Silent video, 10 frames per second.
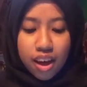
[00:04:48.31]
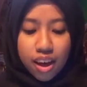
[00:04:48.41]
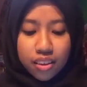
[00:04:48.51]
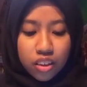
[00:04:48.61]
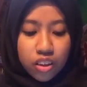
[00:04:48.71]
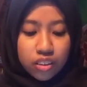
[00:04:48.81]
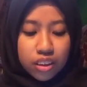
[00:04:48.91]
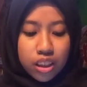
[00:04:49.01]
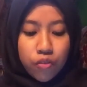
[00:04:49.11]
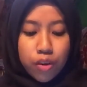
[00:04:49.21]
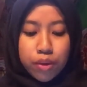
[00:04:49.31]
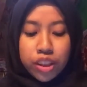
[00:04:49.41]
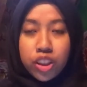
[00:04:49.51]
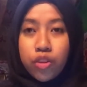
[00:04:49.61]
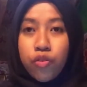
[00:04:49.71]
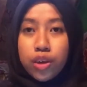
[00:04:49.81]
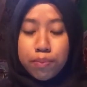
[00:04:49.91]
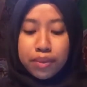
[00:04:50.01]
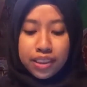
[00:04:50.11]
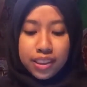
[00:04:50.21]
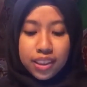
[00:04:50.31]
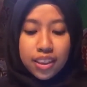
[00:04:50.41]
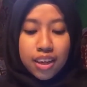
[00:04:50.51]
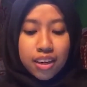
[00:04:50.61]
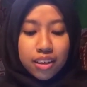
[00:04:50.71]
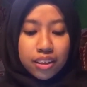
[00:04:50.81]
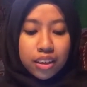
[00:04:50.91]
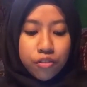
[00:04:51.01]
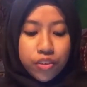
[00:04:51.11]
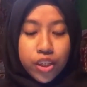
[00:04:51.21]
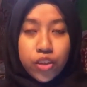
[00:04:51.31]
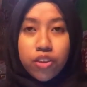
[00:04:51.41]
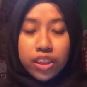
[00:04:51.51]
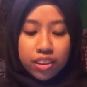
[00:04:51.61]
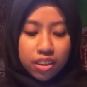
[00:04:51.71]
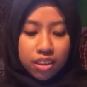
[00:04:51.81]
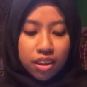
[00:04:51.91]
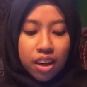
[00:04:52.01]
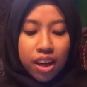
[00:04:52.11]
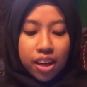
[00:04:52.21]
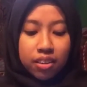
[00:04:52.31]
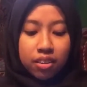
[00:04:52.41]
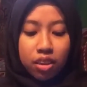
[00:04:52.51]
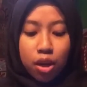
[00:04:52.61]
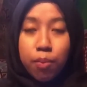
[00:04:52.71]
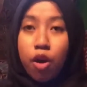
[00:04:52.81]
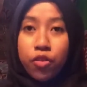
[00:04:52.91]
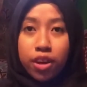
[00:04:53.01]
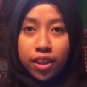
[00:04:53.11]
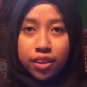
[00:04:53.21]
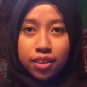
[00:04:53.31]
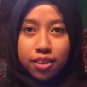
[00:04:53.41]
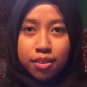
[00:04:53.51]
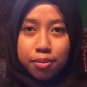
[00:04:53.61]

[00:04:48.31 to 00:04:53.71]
and the contact information for a person receiving your letter at the top of the letter.